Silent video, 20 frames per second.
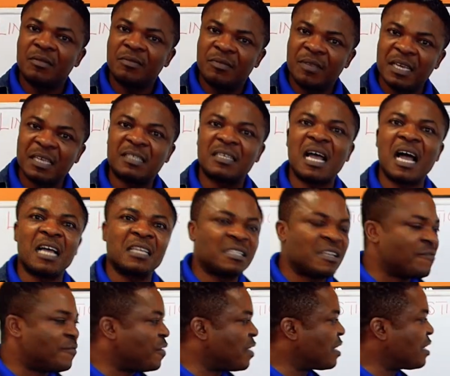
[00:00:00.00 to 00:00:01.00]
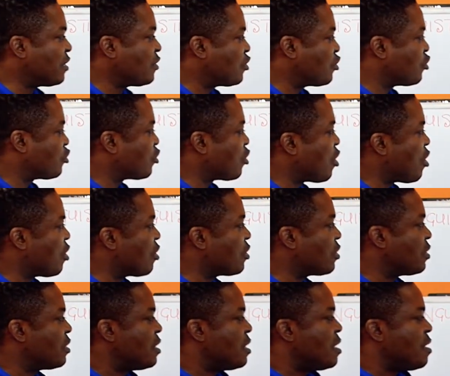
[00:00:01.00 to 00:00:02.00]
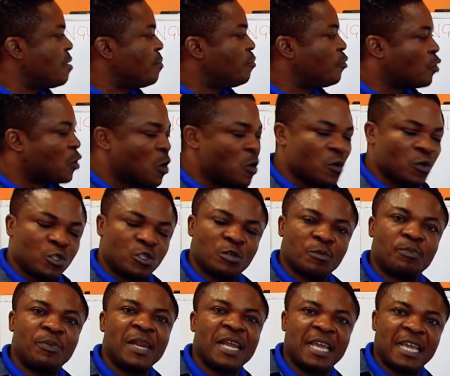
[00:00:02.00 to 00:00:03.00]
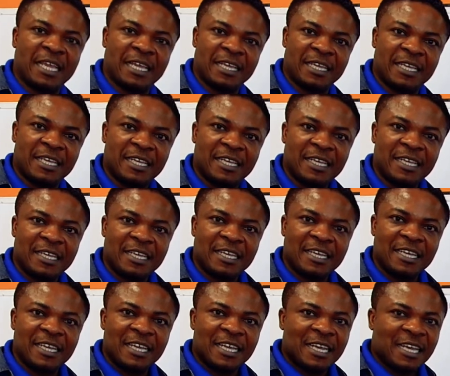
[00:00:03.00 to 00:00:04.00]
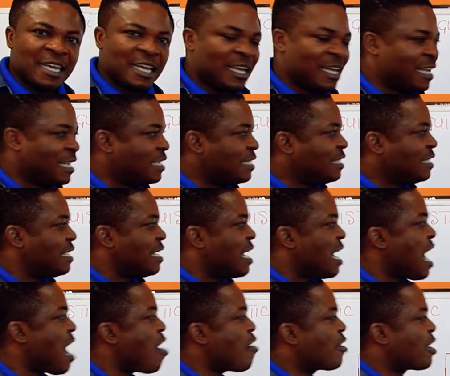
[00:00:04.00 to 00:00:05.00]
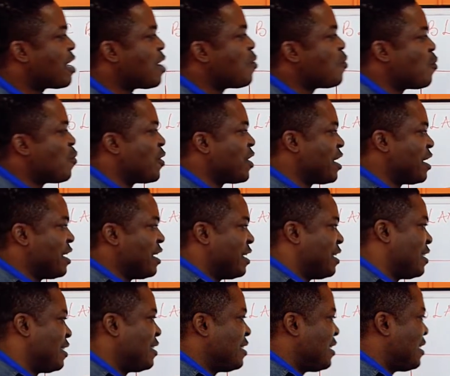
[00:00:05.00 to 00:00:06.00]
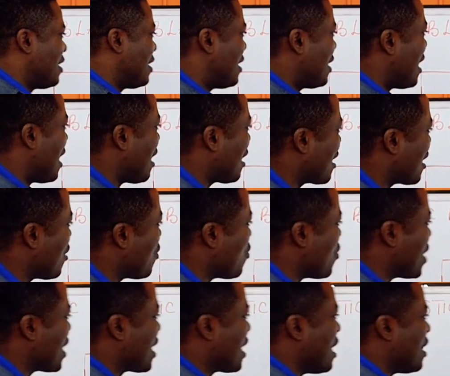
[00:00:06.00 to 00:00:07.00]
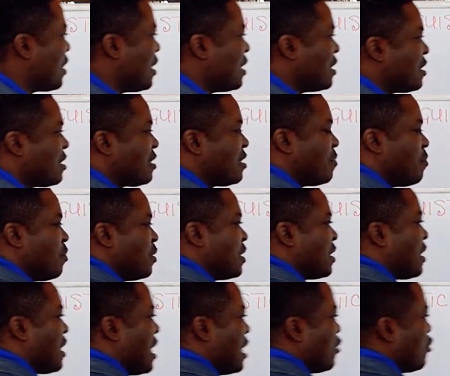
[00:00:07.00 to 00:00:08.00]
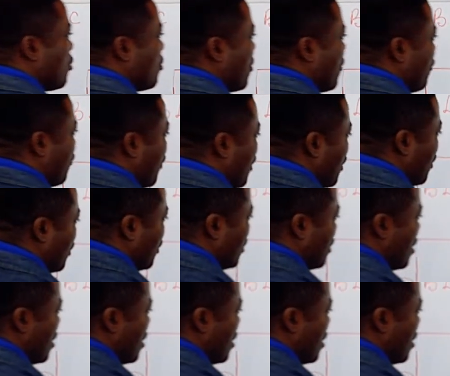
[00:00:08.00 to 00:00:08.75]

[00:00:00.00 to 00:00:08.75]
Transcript: This has a very strong role to play. And how can we get this slate to be filled?